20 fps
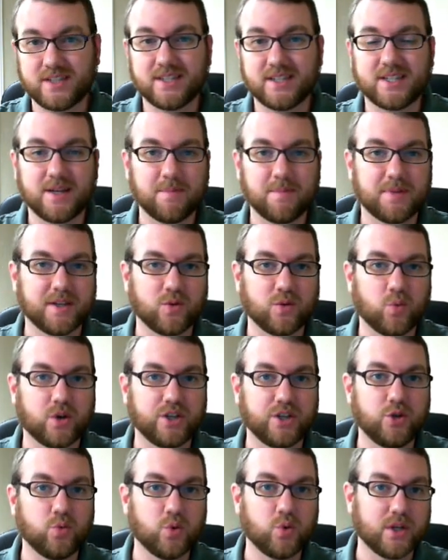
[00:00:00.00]
to something where
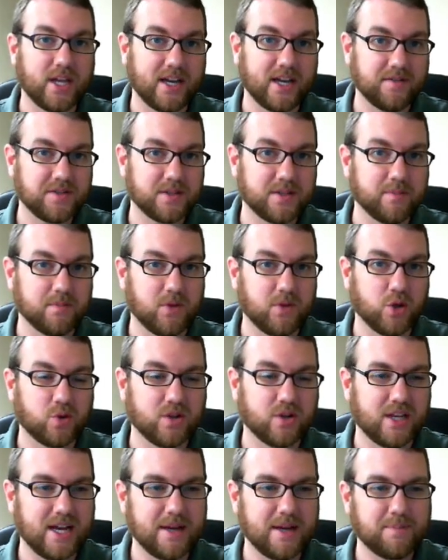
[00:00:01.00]
you would have some
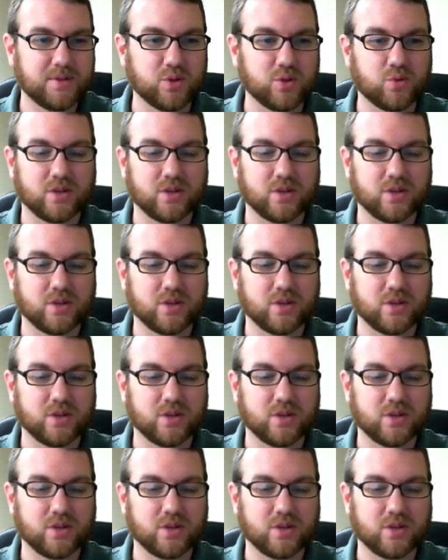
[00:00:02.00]
local apps,